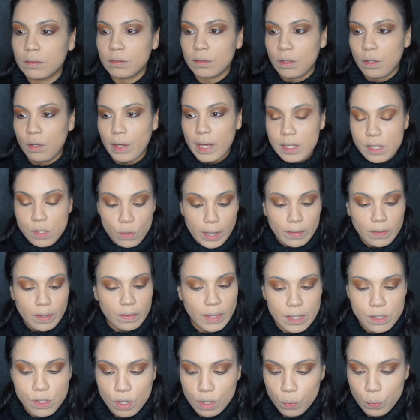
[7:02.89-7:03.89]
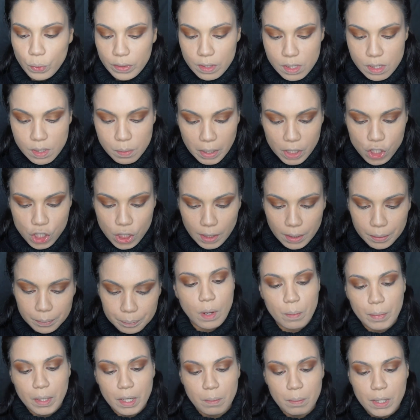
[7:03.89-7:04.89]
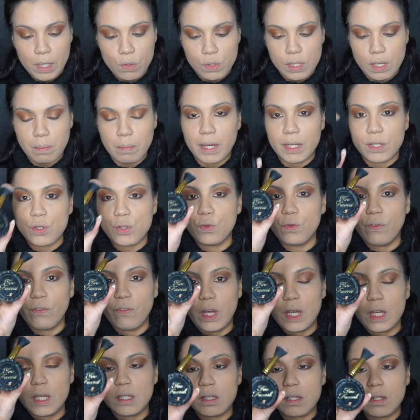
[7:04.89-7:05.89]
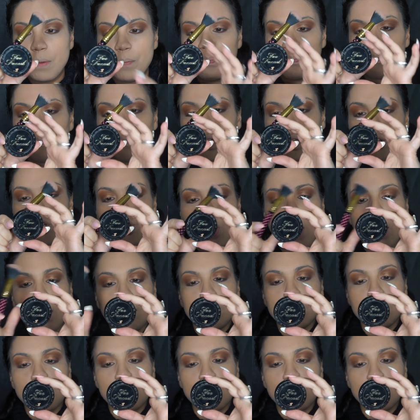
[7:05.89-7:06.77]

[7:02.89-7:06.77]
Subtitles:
Okay, so I think that's good with the smudging. I'm going to be using my Too Faced Chocolate